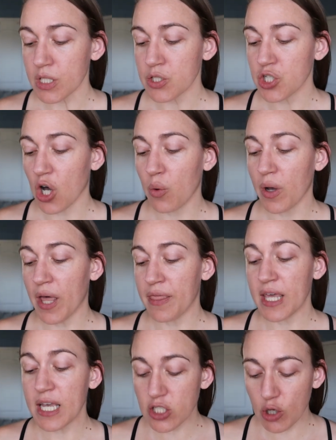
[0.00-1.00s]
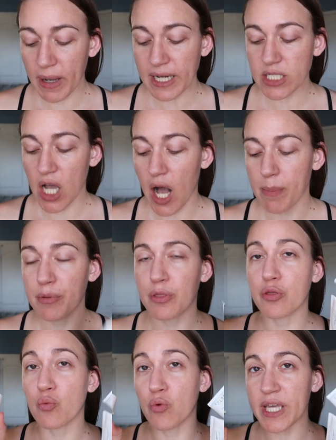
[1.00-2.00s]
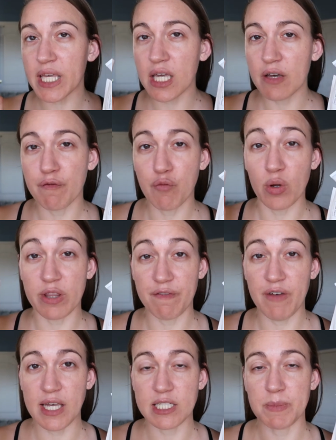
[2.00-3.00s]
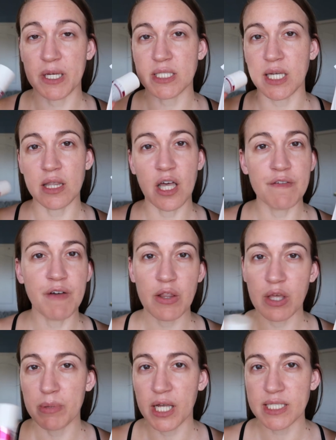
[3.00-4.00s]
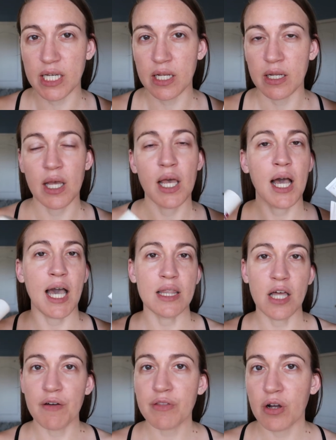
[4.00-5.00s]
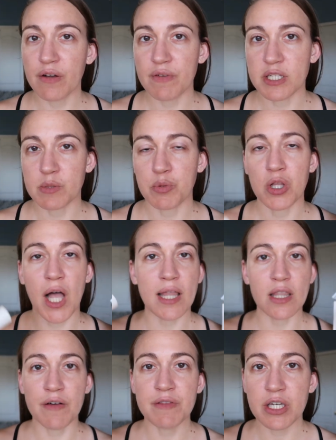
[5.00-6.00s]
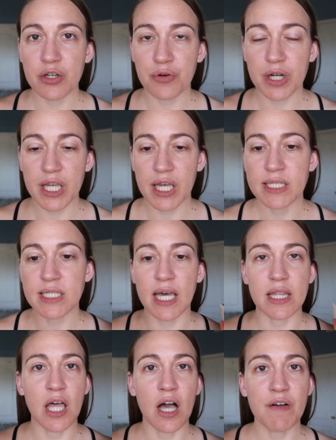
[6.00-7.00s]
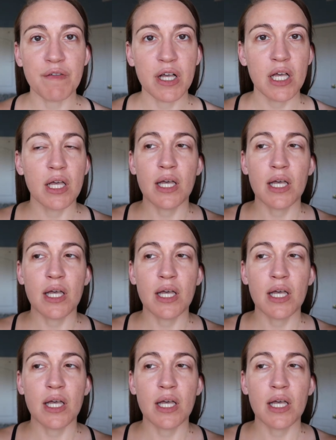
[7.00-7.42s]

so these are my top three for the face because I love how they blend in I love they're invisible I love the ingredients I love